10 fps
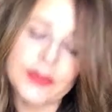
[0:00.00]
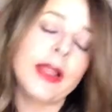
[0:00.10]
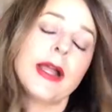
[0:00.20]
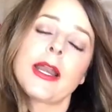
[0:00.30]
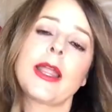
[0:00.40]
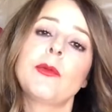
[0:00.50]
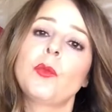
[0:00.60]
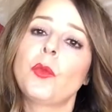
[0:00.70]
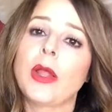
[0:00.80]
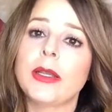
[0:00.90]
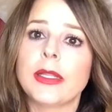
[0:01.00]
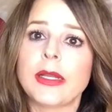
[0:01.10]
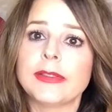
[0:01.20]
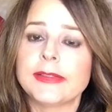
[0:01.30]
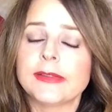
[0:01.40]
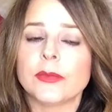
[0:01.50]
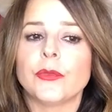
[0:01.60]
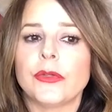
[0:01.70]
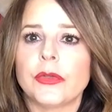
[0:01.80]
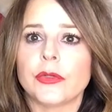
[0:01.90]
a lot, I went and I did
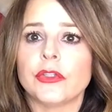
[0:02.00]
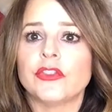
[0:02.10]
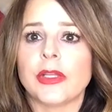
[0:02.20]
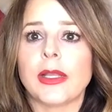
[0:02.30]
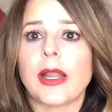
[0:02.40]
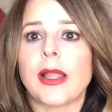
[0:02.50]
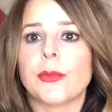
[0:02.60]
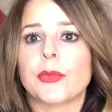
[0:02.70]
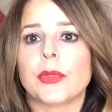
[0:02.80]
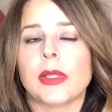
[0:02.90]
some research, and I